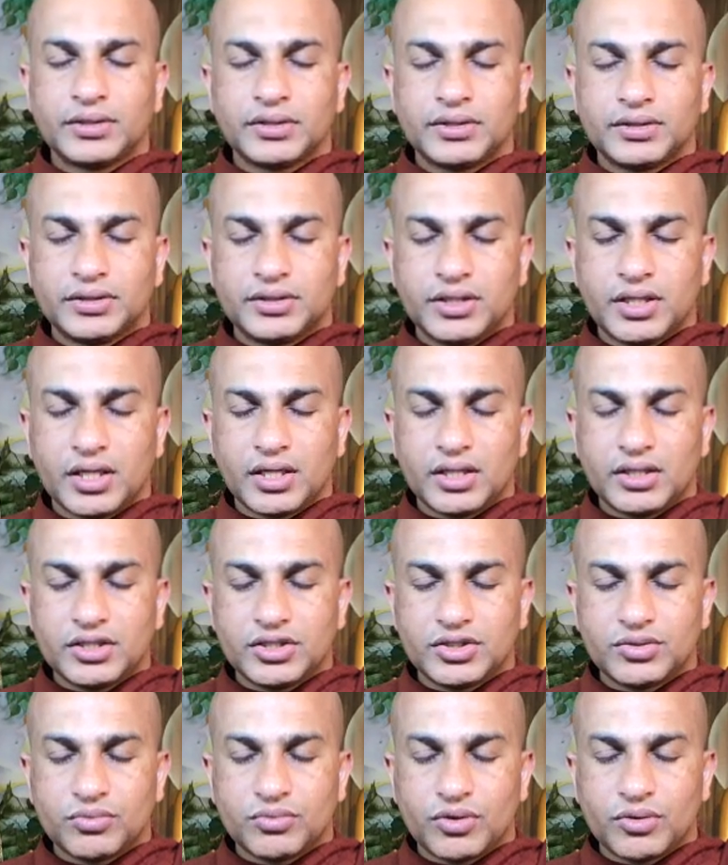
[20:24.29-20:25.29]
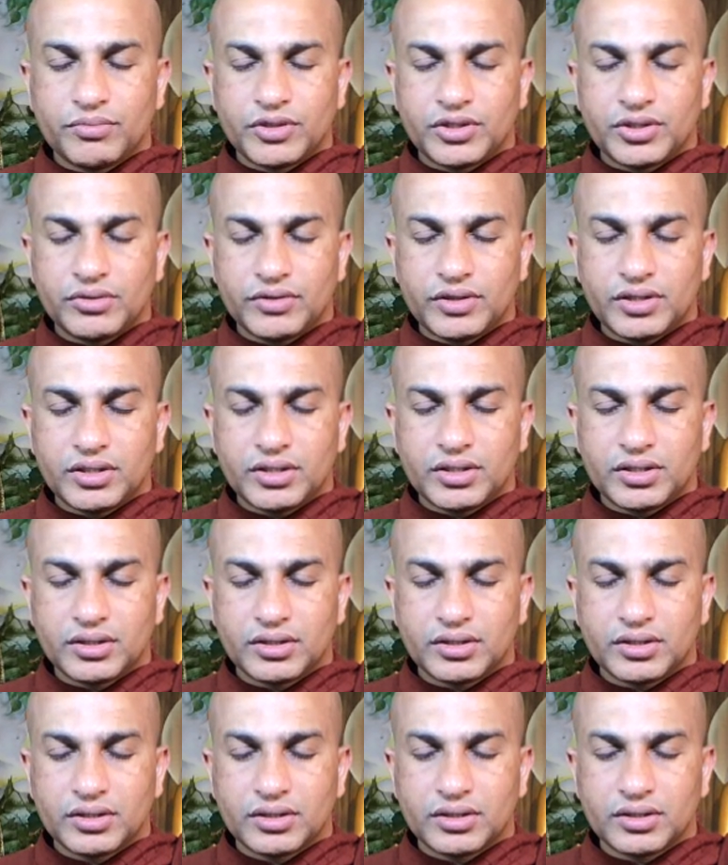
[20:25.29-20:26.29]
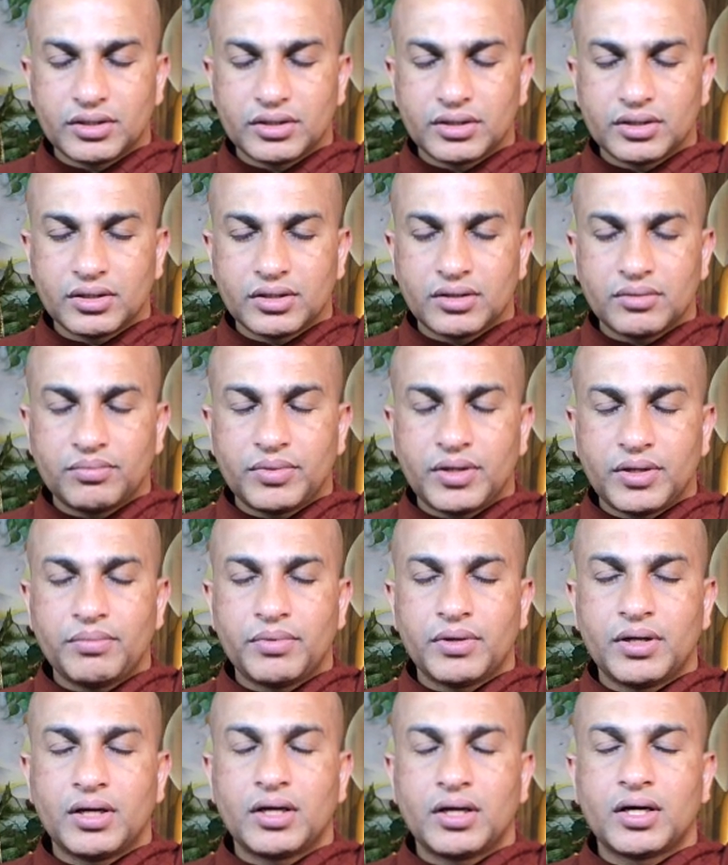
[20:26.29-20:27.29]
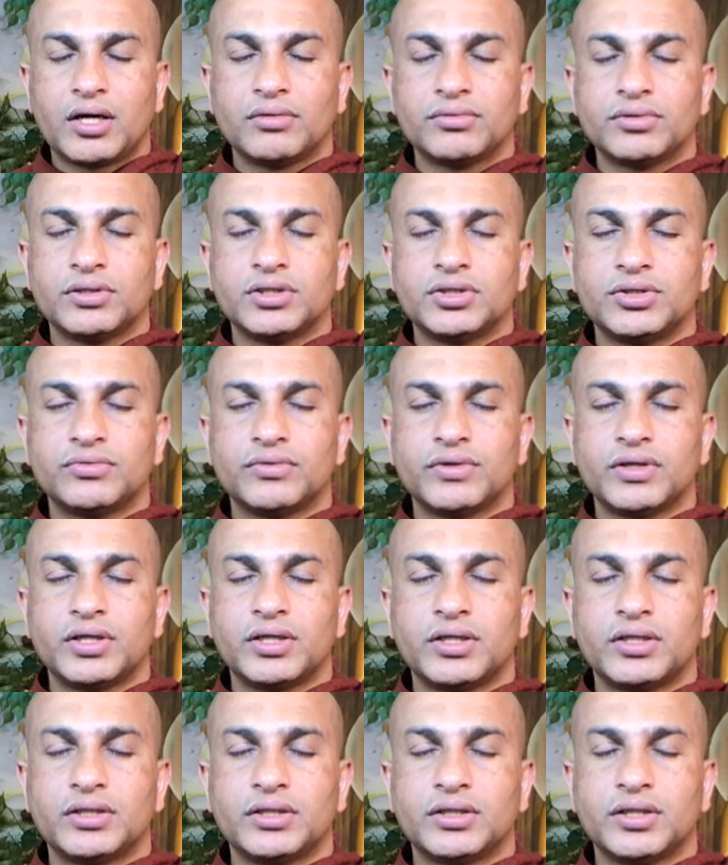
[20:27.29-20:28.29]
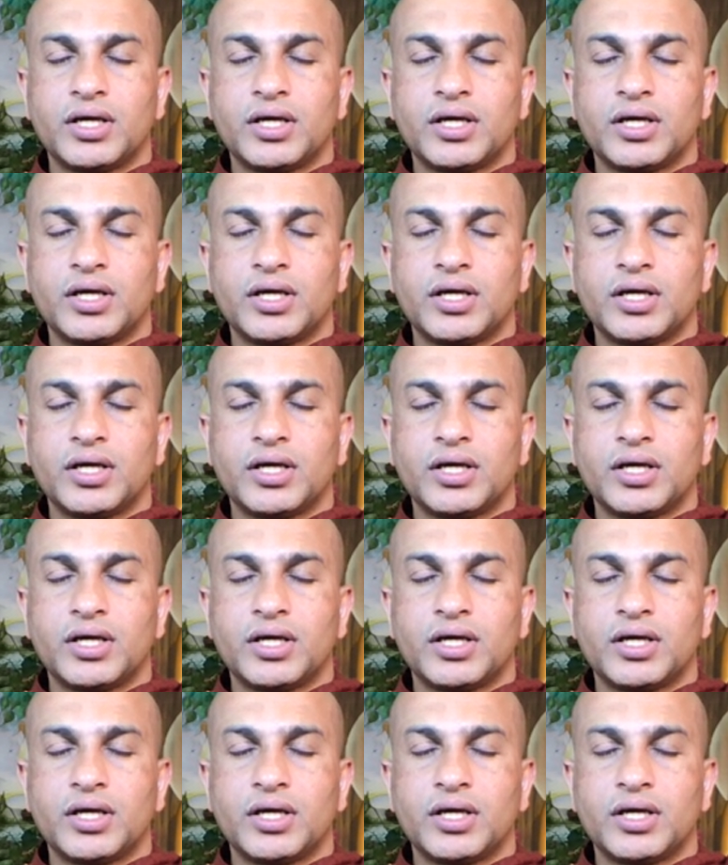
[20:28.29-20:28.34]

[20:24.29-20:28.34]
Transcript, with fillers: Share this moment with the people around this world.